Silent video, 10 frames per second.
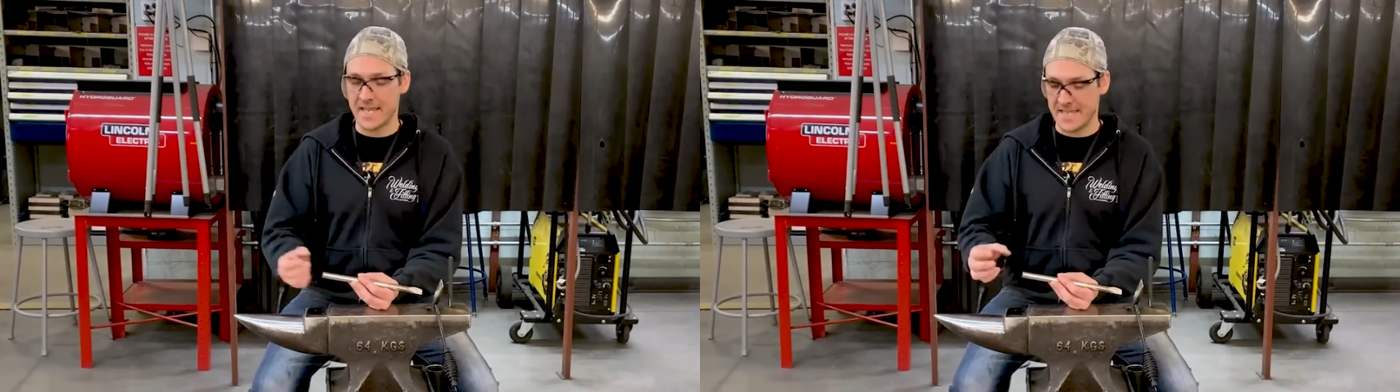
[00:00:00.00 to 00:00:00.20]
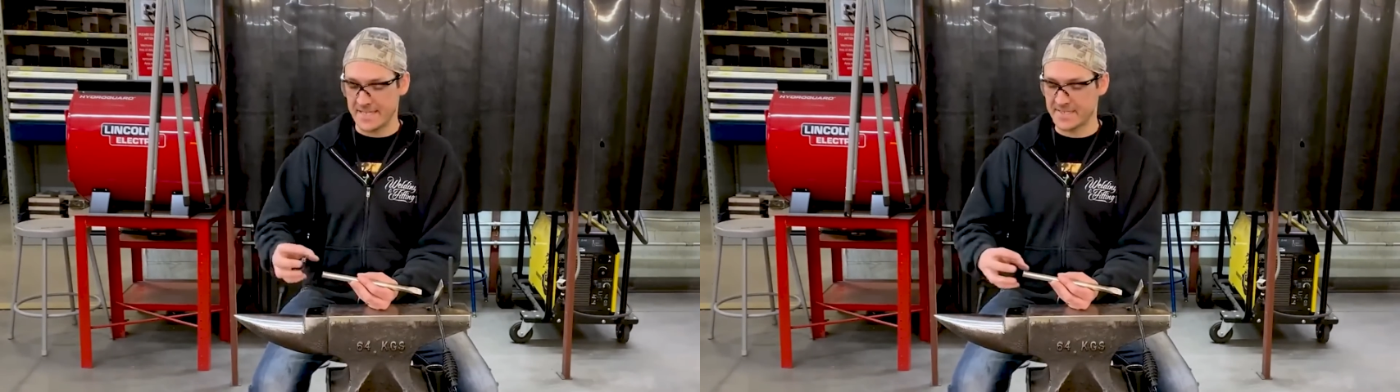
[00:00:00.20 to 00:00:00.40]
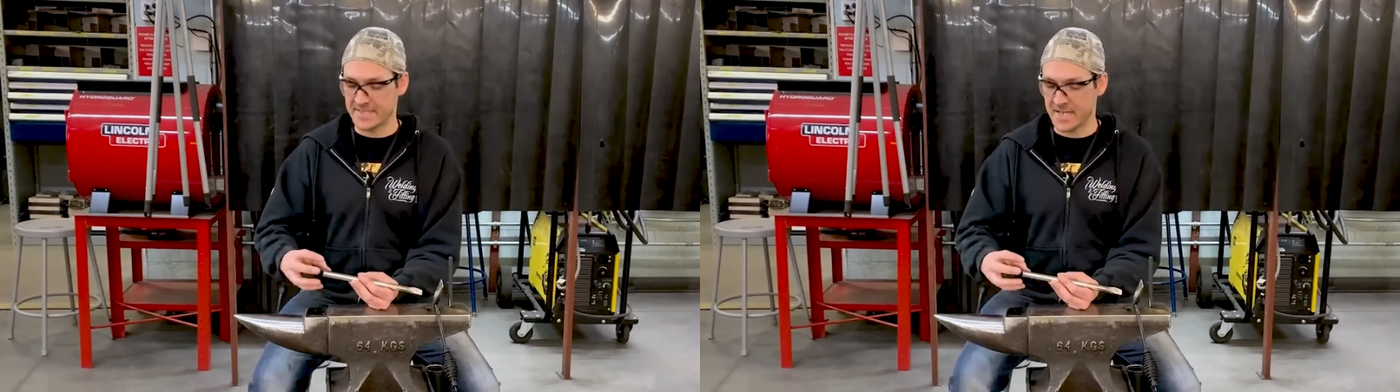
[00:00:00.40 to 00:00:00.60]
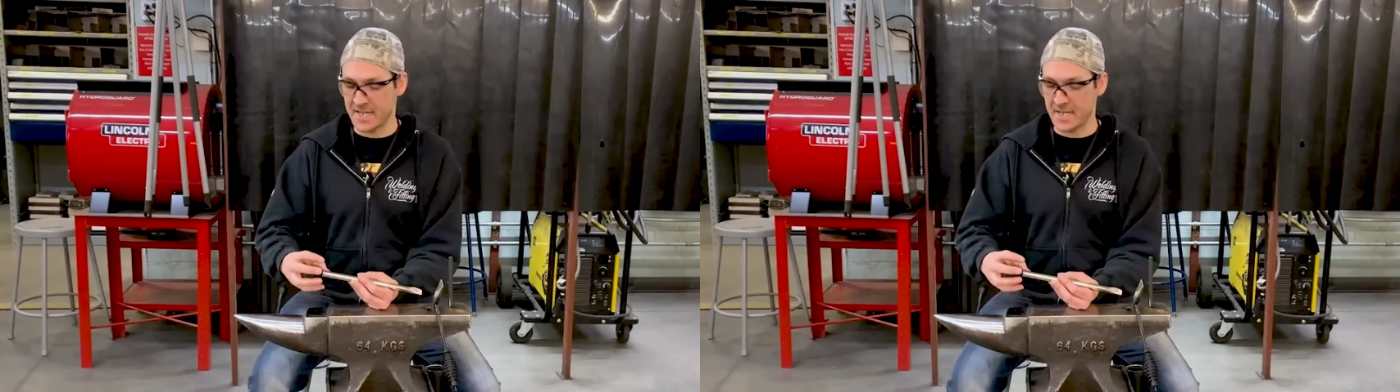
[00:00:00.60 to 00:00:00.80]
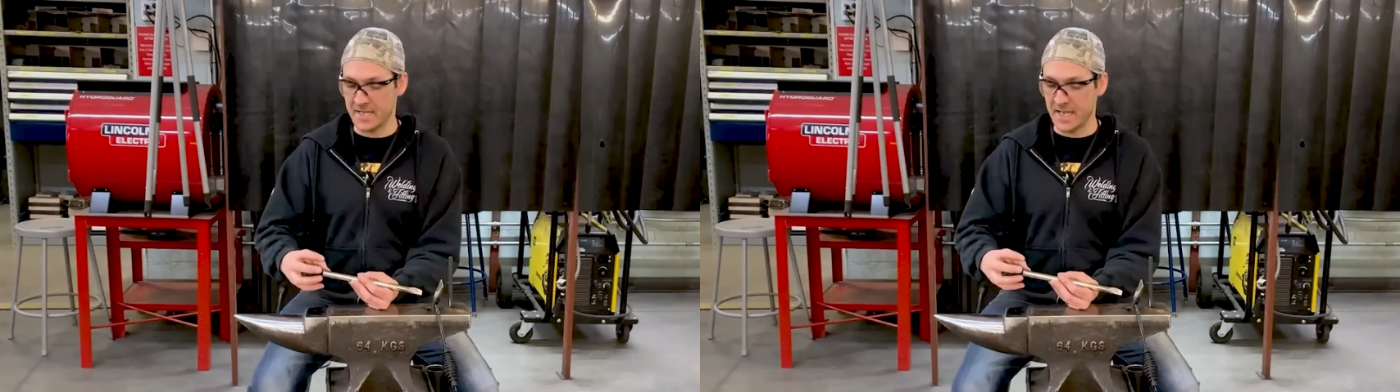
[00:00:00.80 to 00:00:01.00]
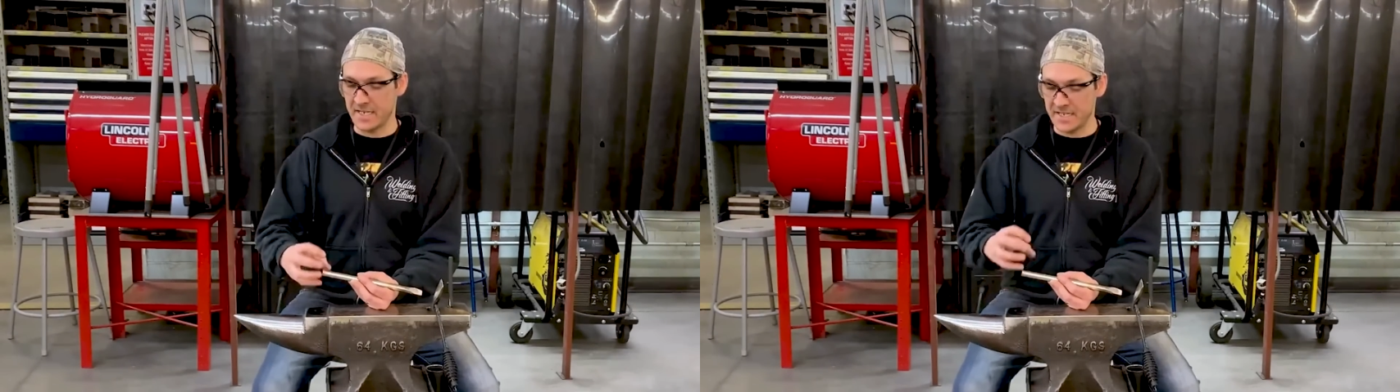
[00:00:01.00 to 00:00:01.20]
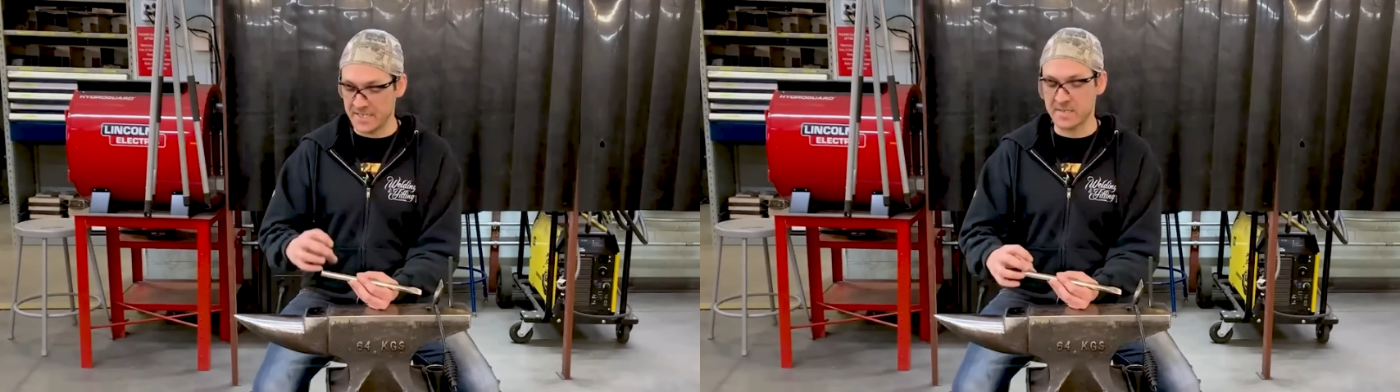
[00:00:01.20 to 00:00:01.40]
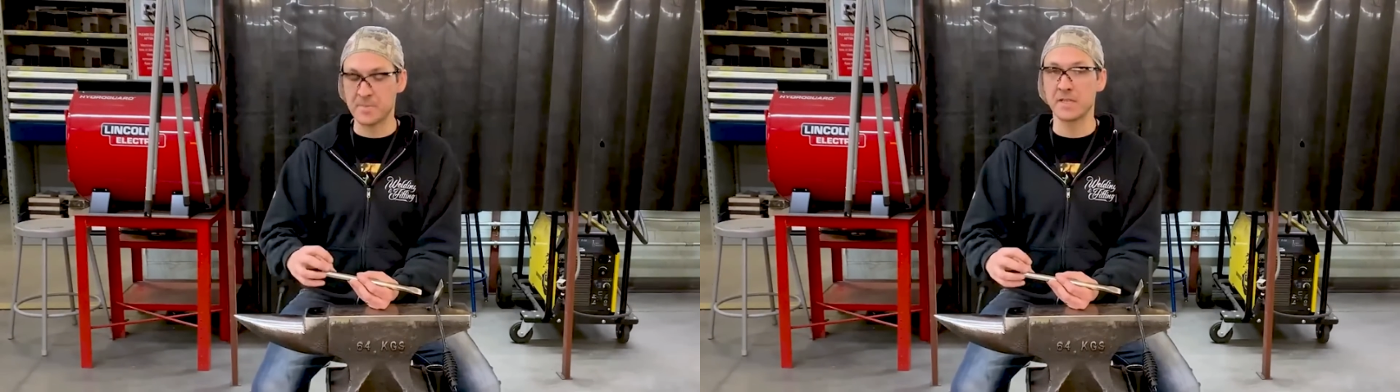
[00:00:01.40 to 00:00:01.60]
It's, uh, it
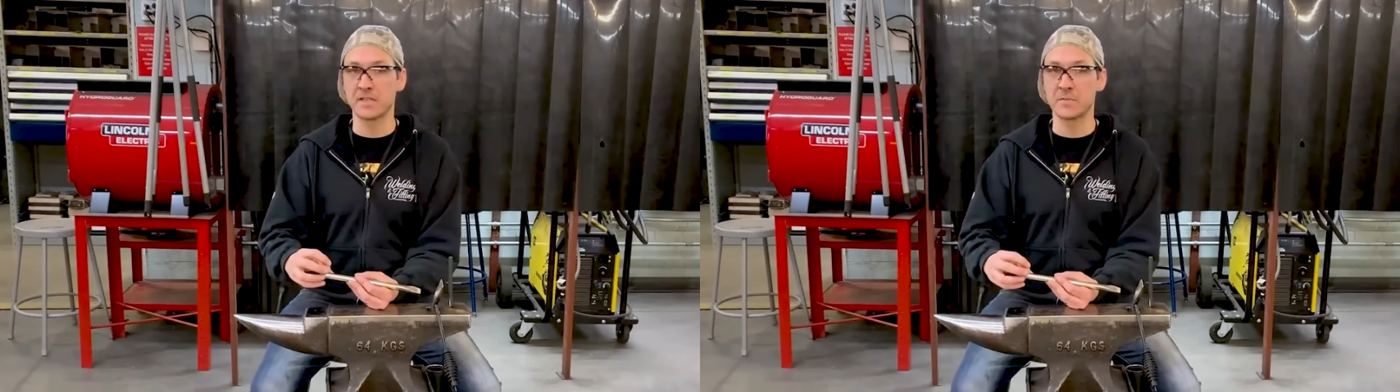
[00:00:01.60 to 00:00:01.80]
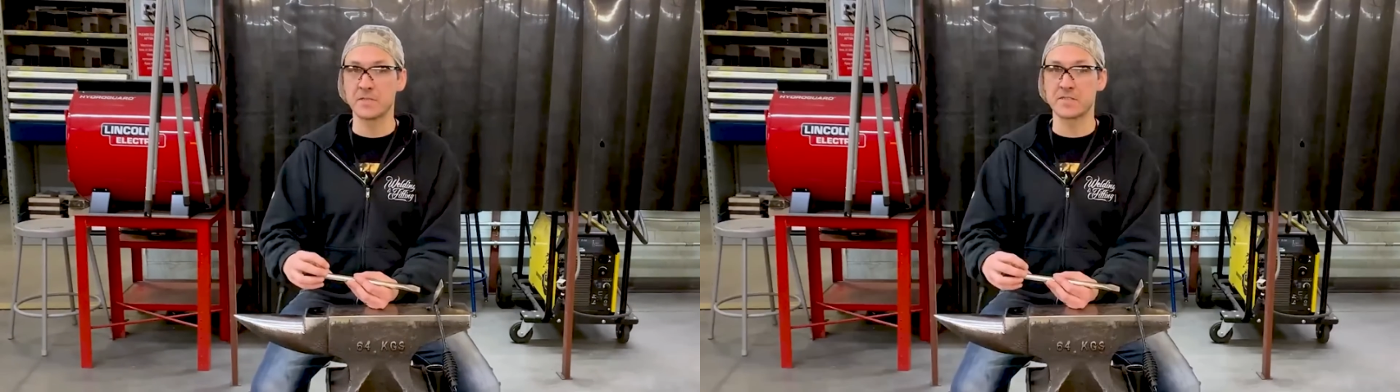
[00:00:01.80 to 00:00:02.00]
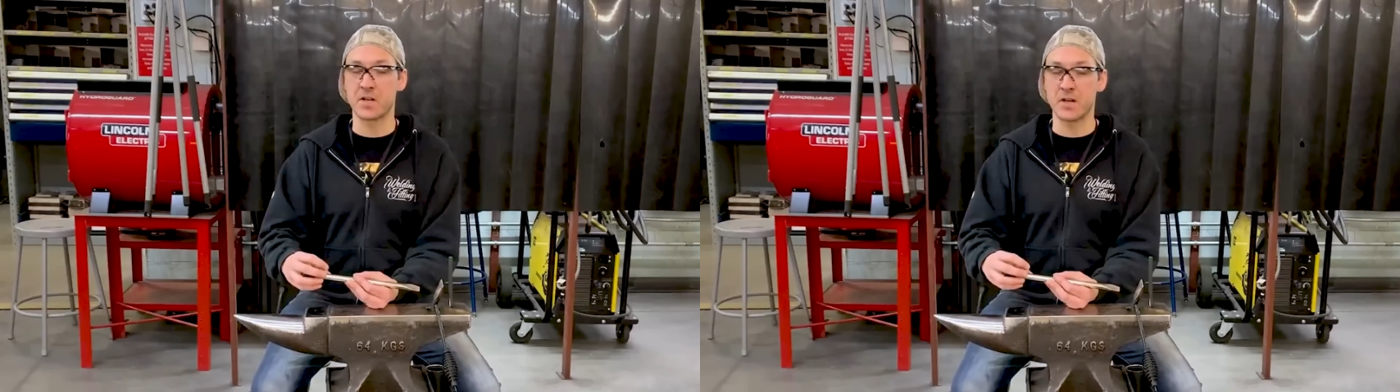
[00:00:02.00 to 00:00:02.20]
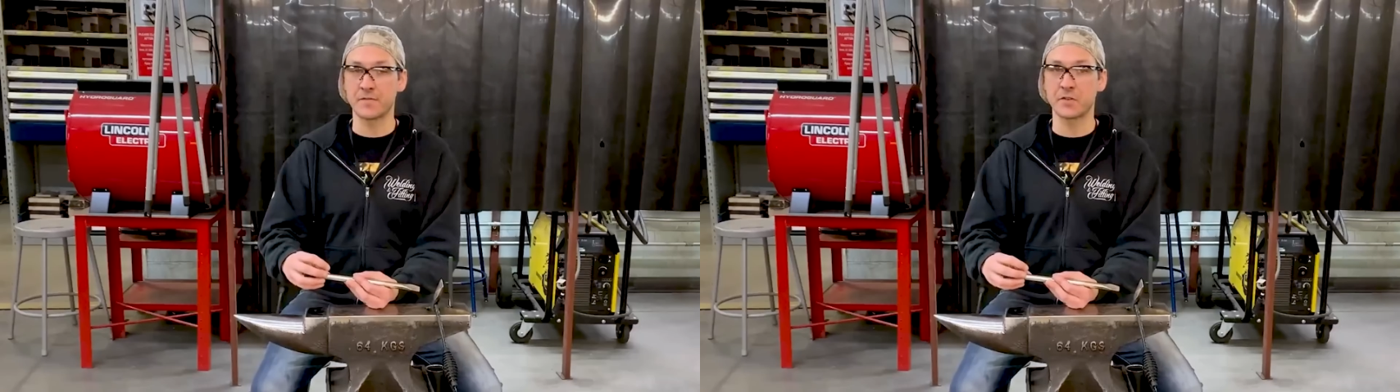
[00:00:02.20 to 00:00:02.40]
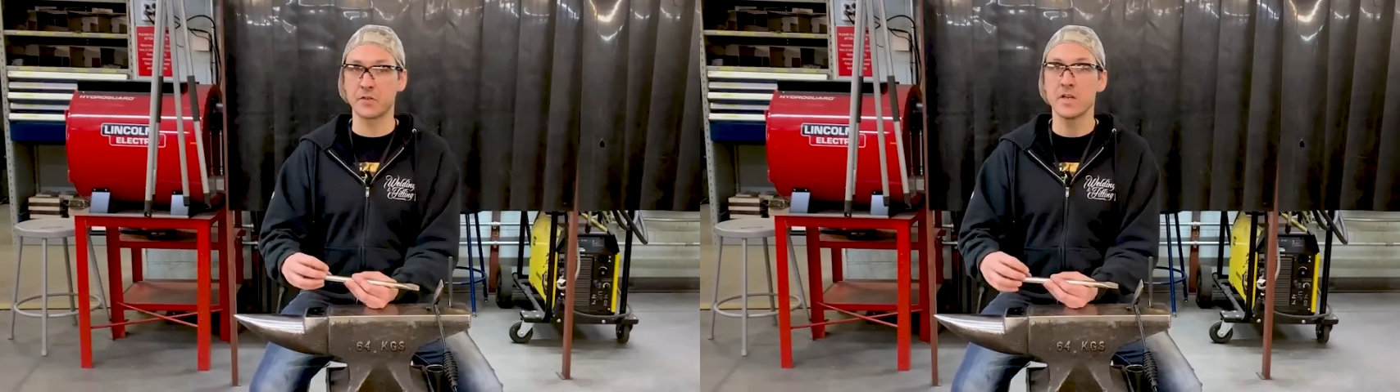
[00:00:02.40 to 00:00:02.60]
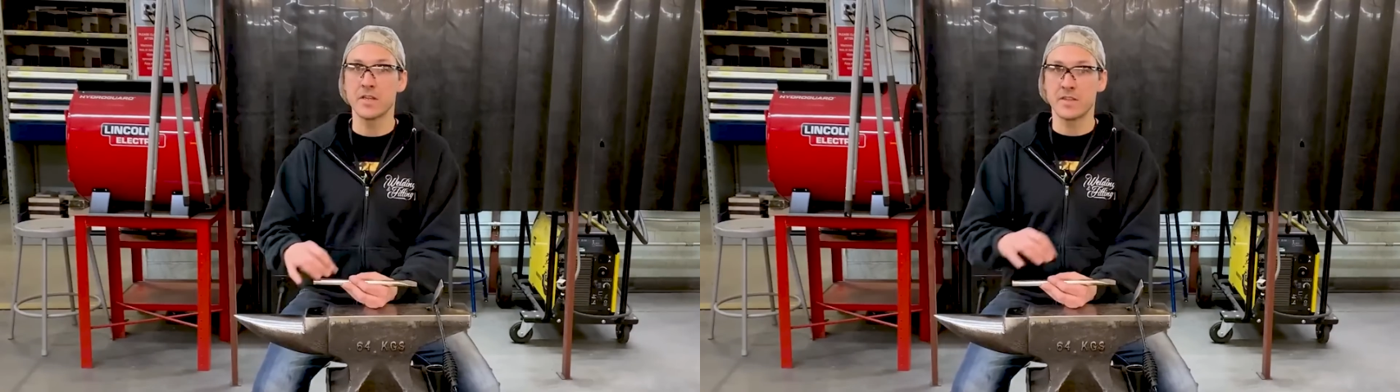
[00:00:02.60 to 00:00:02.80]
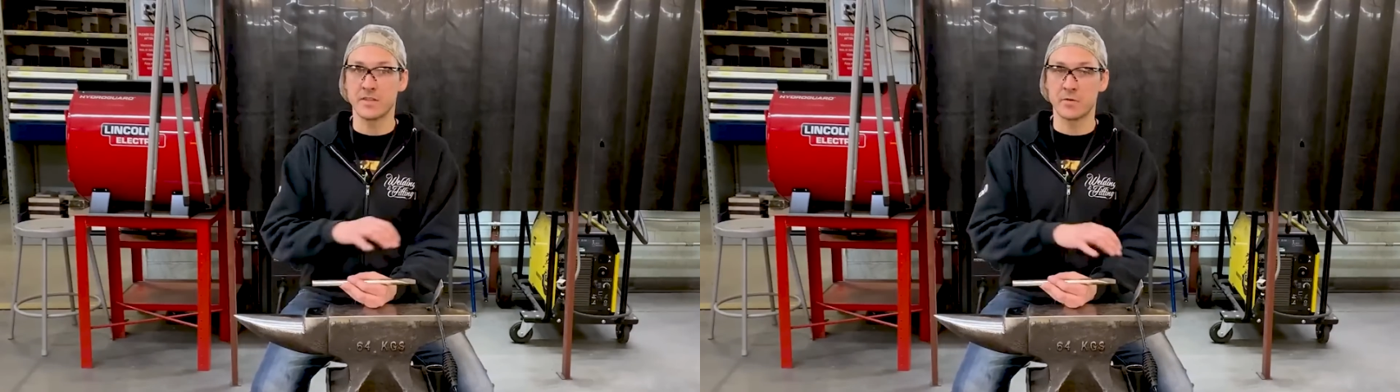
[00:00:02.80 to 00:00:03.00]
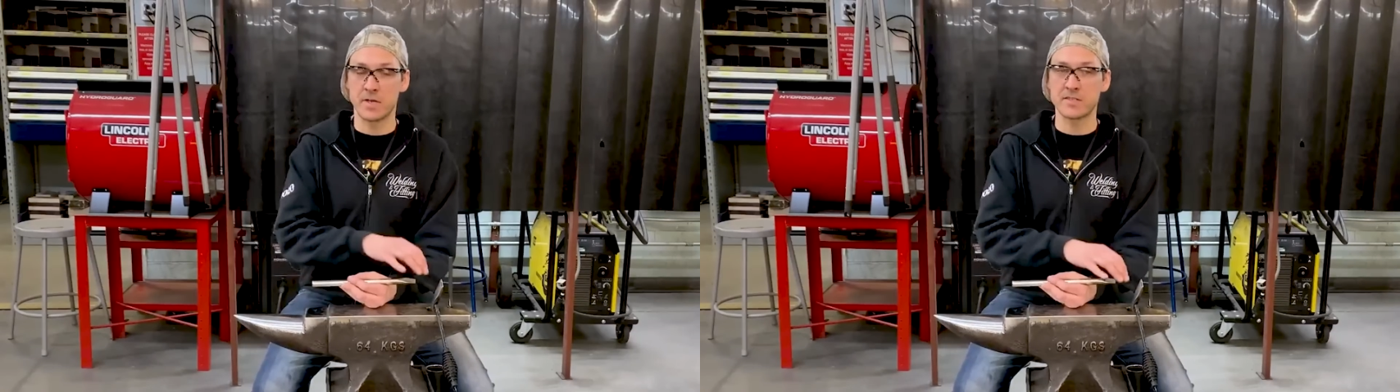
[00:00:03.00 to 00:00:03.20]
needs to be a little bit softer than
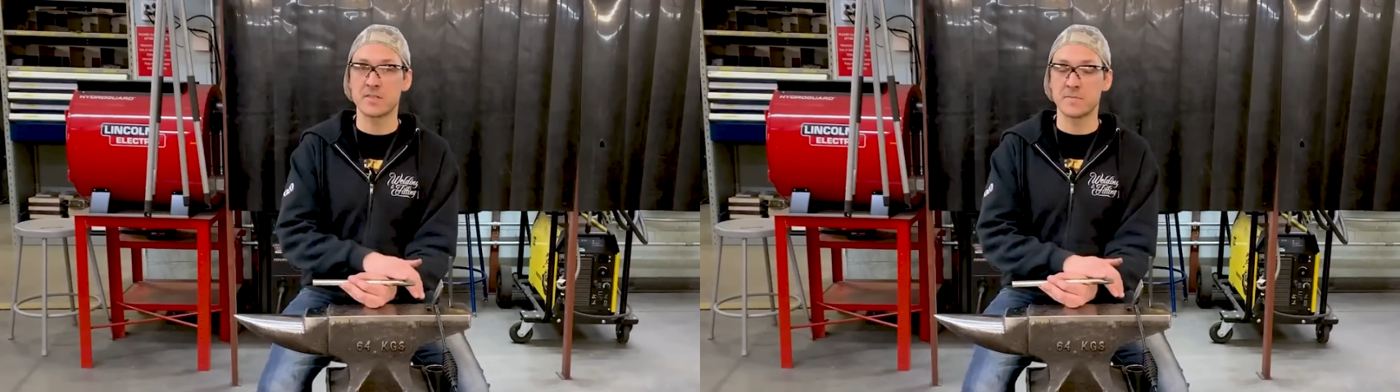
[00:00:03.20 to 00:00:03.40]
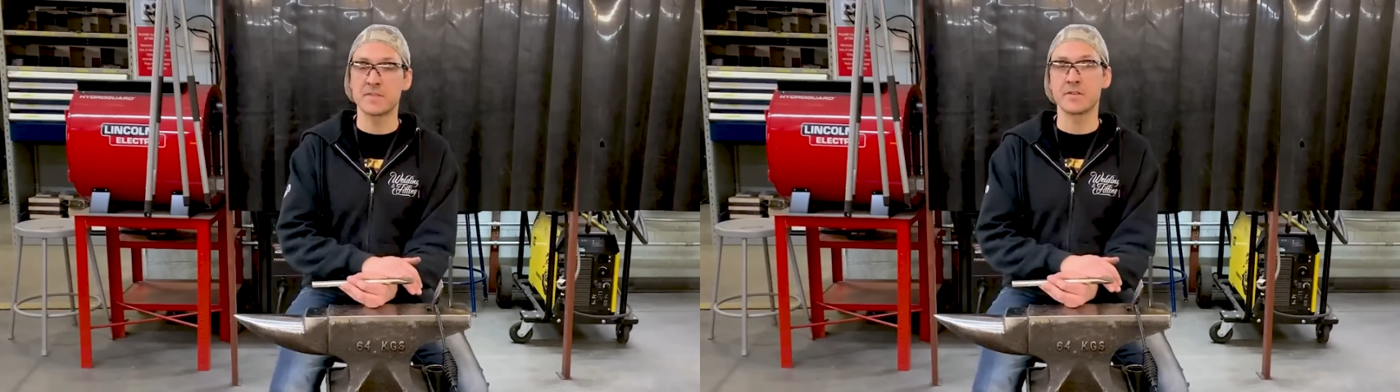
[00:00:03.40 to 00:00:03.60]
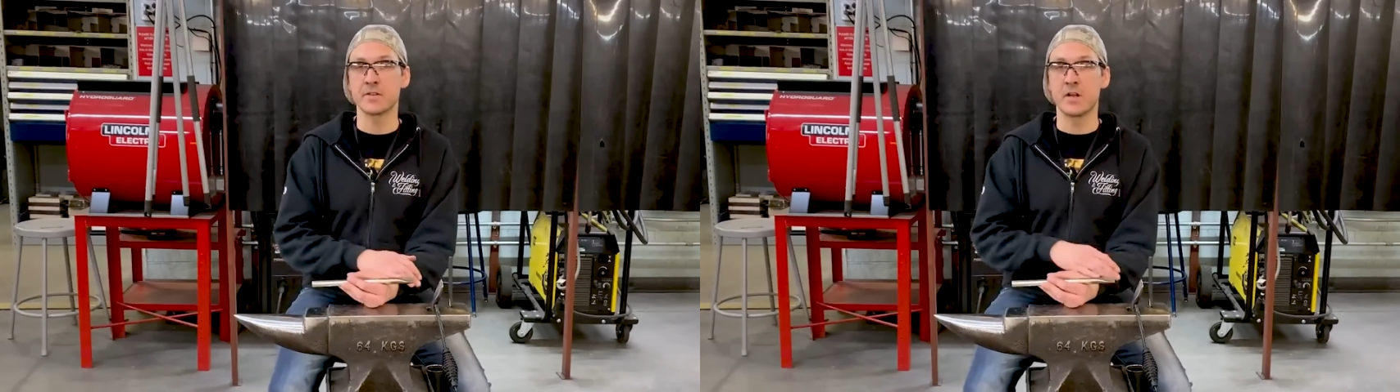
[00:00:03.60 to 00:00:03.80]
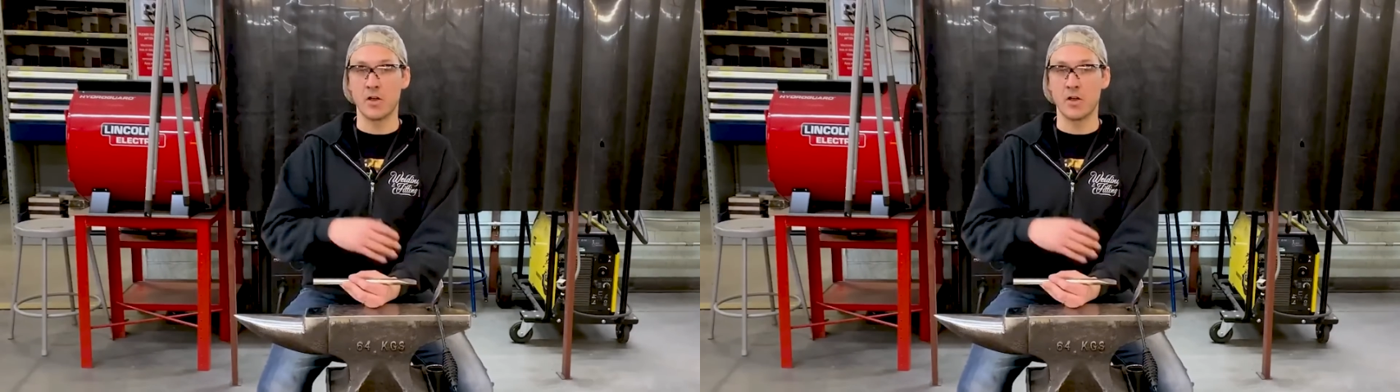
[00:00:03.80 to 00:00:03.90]
the rest of the material.